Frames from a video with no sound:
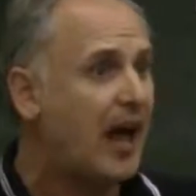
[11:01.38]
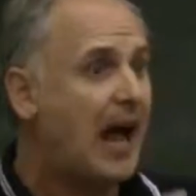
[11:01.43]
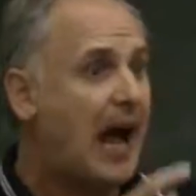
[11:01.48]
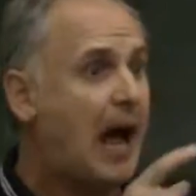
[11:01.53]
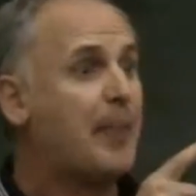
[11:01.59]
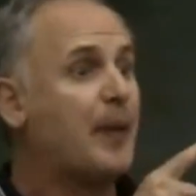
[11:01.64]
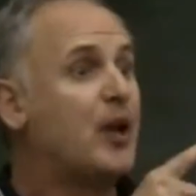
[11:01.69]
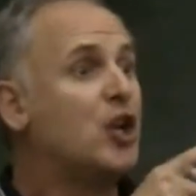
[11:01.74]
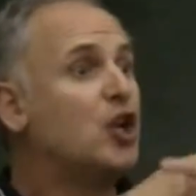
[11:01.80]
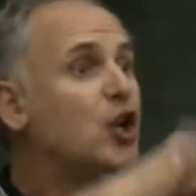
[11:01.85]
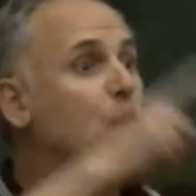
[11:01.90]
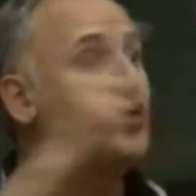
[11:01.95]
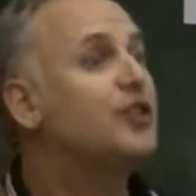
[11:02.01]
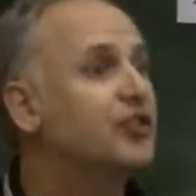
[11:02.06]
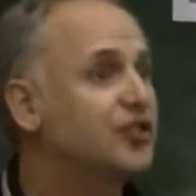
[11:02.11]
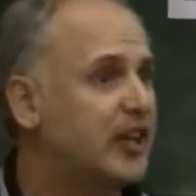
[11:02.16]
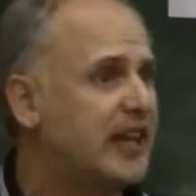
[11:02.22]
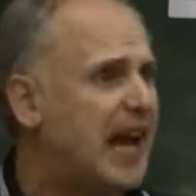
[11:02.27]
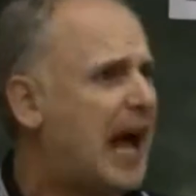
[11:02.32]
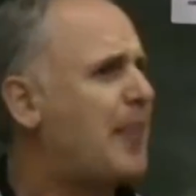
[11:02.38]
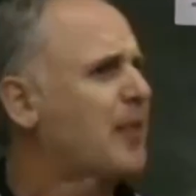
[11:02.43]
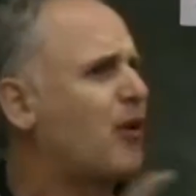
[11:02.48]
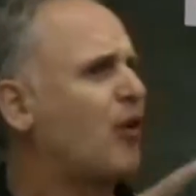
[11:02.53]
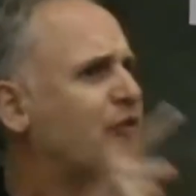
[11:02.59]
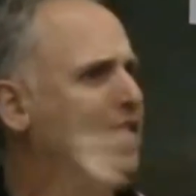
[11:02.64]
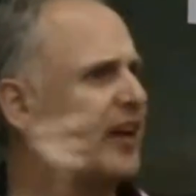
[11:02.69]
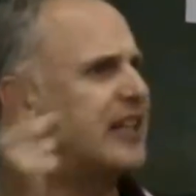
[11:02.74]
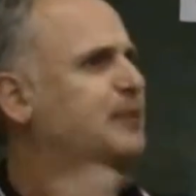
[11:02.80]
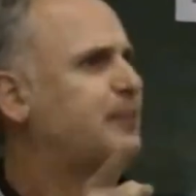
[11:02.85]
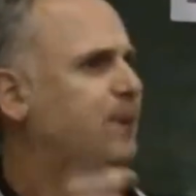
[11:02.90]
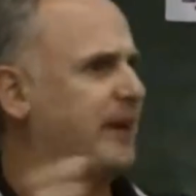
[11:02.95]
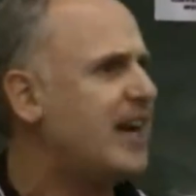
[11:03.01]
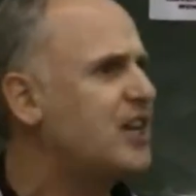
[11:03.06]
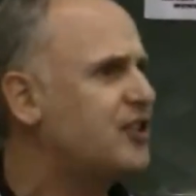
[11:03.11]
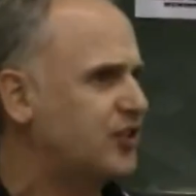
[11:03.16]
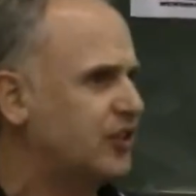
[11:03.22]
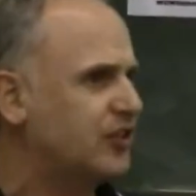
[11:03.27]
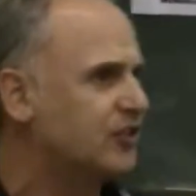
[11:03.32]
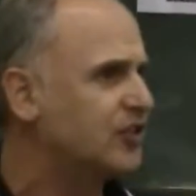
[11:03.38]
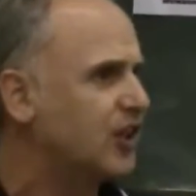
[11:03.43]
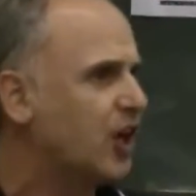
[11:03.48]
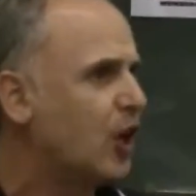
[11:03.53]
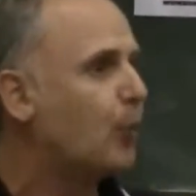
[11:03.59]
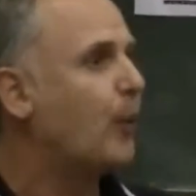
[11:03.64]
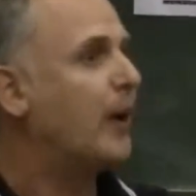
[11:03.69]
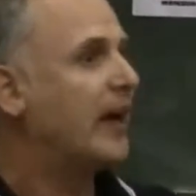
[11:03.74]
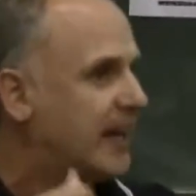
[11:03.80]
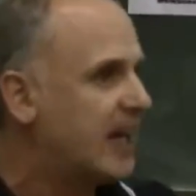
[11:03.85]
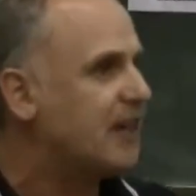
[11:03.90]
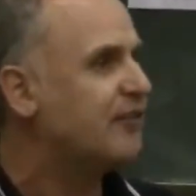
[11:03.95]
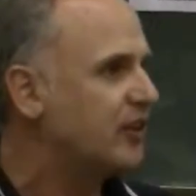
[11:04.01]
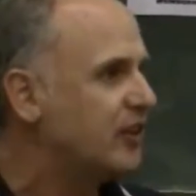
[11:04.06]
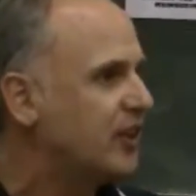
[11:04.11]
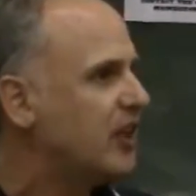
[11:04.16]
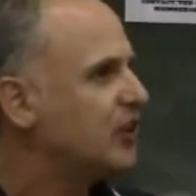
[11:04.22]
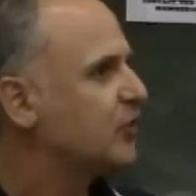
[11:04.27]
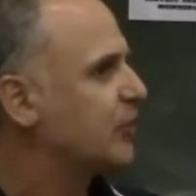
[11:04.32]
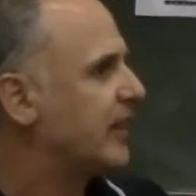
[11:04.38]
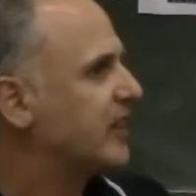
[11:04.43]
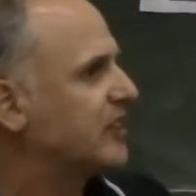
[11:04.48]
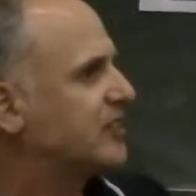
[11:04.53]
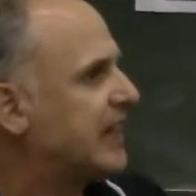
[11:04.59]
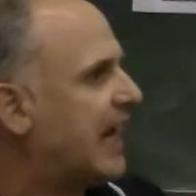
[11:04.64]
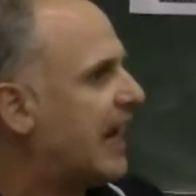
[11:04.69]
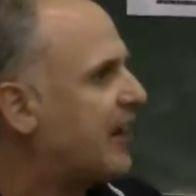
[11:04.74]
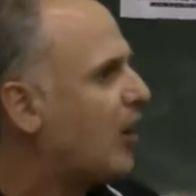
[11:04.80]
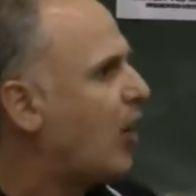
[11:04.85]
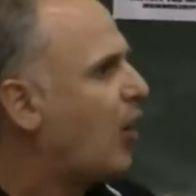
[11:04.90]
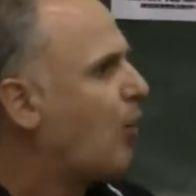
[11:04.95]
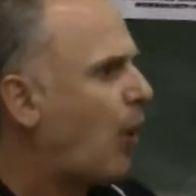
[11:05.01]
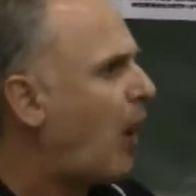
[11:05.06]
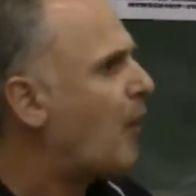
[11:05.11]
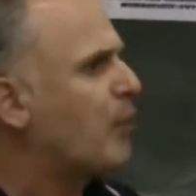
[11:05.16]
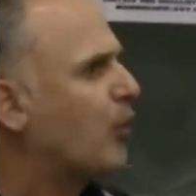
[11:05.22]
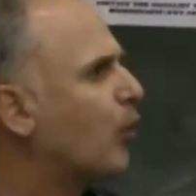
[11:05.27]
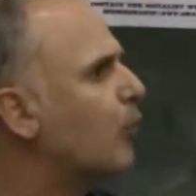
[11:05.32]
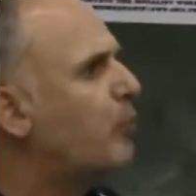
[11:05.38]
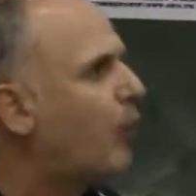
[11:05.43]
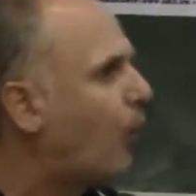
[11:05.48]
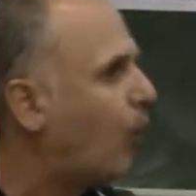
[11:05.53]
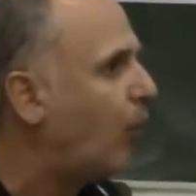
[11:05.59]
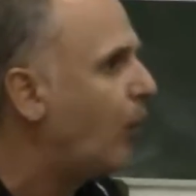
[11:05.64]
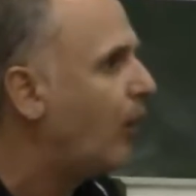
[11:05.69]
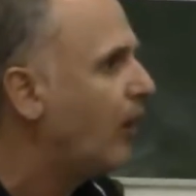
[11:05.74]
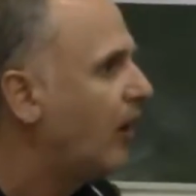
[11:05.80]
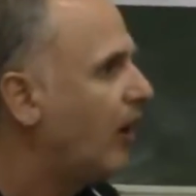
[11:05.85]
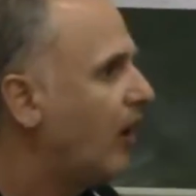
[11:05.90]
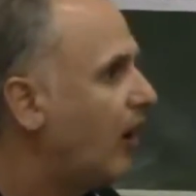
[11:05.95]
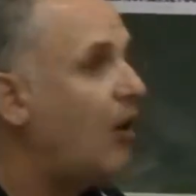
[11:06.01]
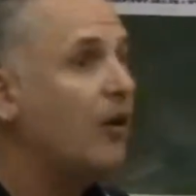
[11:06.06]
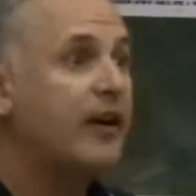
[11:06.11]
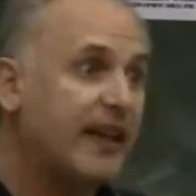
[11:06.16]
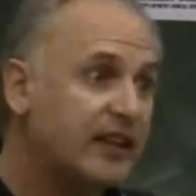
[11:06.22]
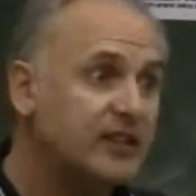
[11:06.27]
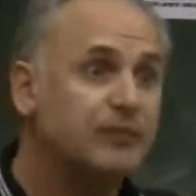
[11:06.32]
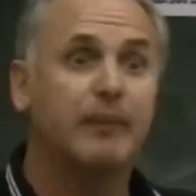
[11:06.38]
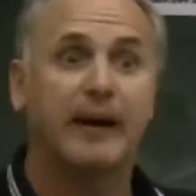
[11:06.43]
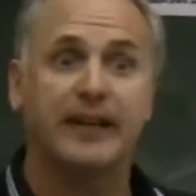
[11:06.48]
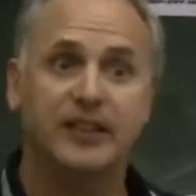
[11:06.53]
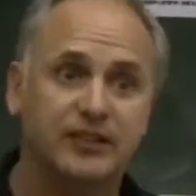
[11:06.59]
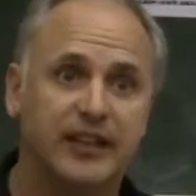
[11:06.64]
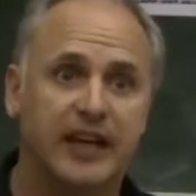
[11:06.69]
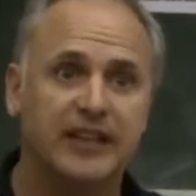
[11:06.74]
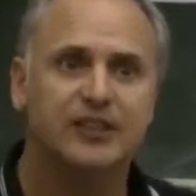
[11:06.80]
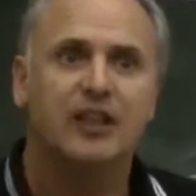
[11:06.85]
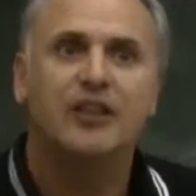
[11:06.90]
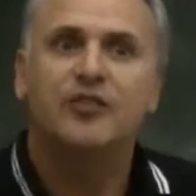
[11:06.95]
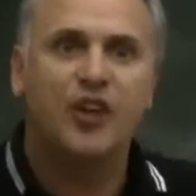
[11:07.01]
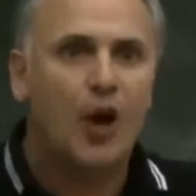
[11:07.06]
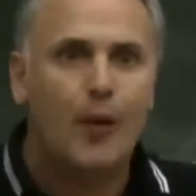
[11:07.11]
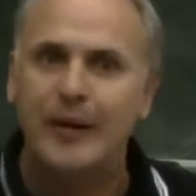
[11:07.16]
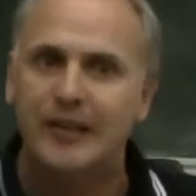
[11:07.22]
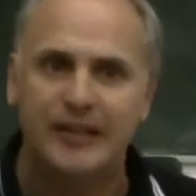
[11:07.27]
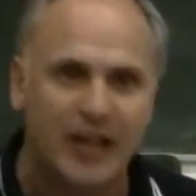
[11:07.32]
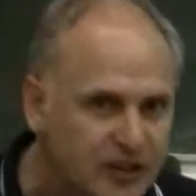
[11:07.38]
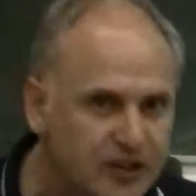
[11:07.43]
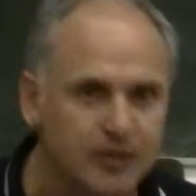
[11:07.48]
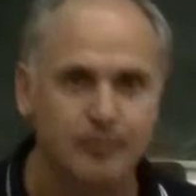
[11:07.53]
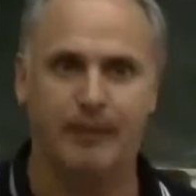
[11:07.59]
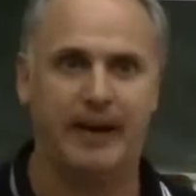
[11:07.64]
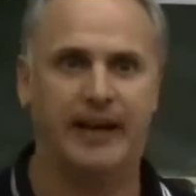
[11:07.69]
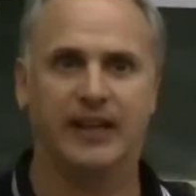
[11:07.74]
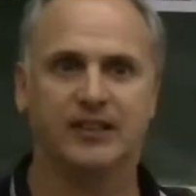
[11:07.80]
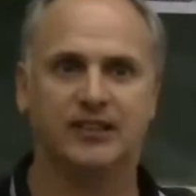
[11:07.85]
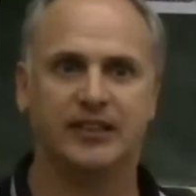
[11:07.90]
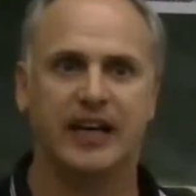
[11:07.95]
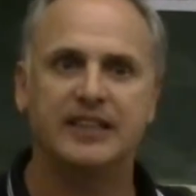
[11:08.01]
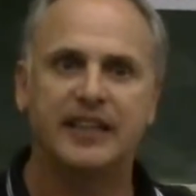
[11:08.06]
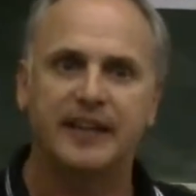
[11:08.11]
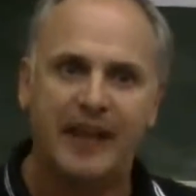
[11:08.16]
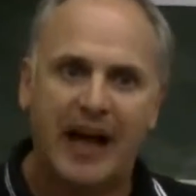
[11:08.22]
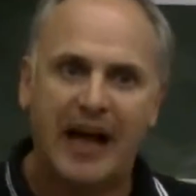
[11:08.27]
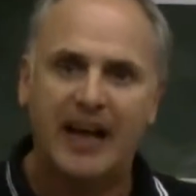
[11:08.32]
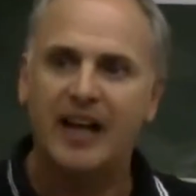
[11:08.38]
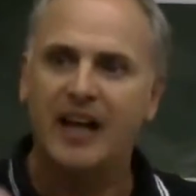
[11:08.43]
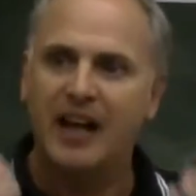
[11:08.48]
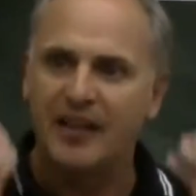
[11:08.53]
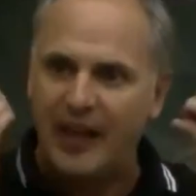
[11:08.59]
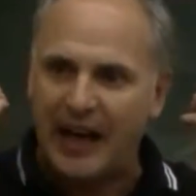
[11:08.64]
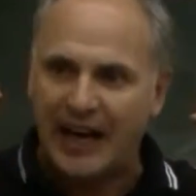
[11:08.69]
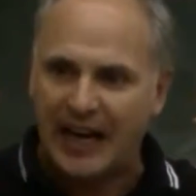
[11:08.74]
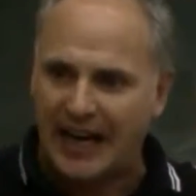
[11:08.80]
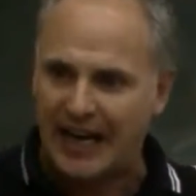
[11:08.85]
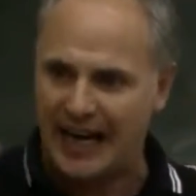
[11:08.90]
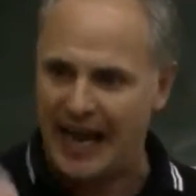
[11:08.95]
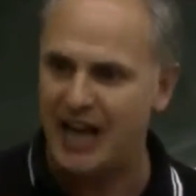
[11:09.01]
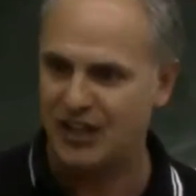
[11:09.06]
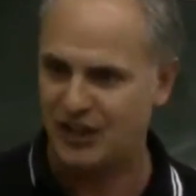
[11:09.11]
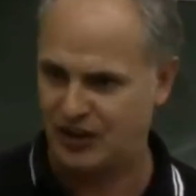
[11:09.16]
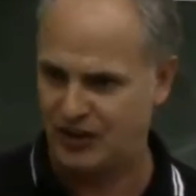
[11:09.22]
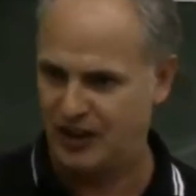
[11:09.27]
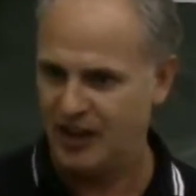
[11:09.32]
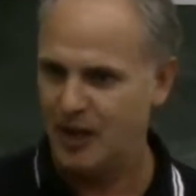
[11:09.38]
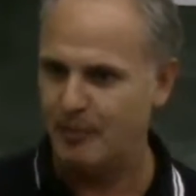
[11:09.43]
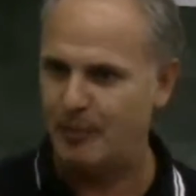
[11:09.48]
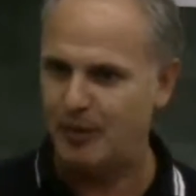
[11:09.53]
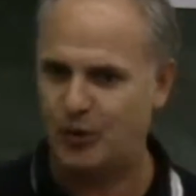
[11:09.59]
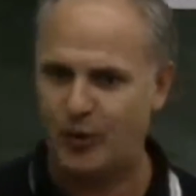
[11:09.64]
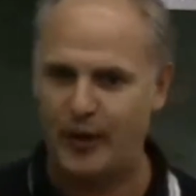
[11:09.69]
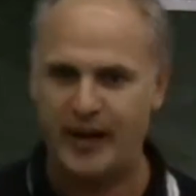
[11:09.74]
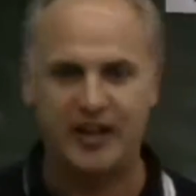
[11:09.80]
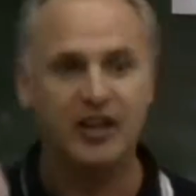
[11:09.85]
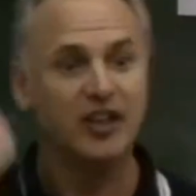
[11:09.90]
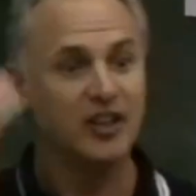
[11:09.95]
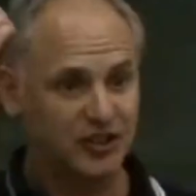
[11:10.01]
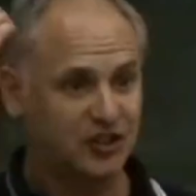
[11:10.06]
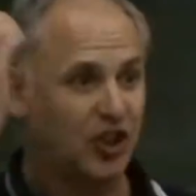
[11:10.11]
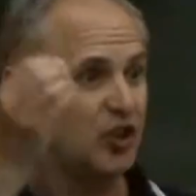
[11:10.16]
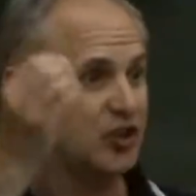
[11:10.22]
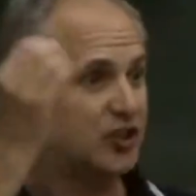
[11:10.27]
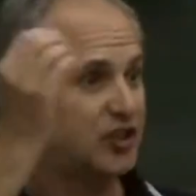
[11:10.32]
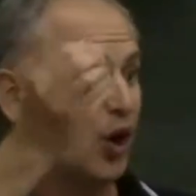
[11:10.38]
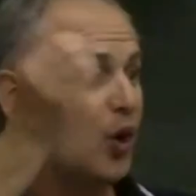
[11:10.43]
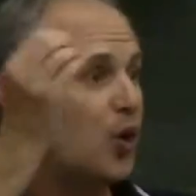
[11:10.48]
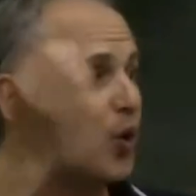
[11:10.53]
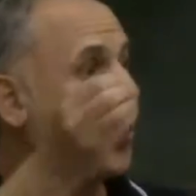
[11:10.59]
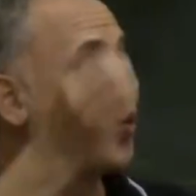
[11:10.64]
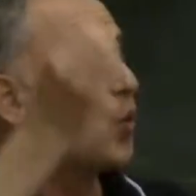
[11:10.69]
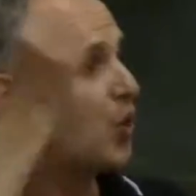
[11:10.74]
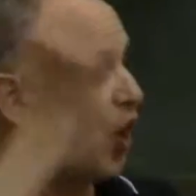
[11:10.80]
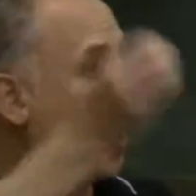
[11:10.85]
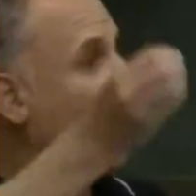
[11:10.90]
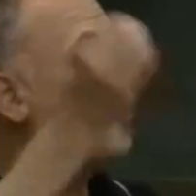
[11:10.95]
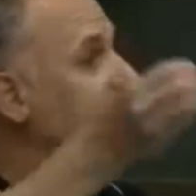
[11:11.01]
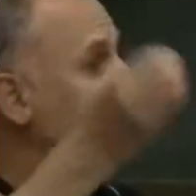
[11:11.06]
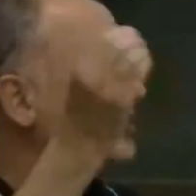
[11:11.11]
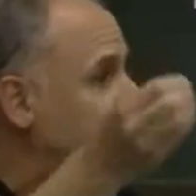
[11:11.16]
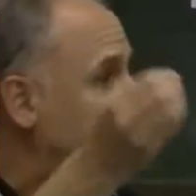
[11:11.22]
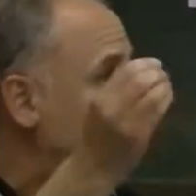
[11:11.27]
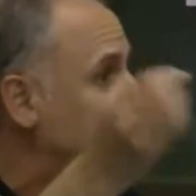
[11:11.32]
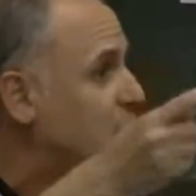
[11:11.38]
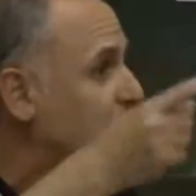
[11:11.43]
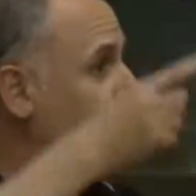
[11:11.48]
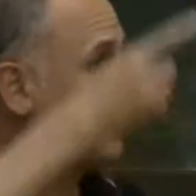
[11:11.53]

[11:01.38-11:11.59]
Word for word: world and the lunacy and the explanations we're given to understand why we're all poor. Oh yes, makes sense. No, it doesn't make sense. And that, that clash between so, so-called common sense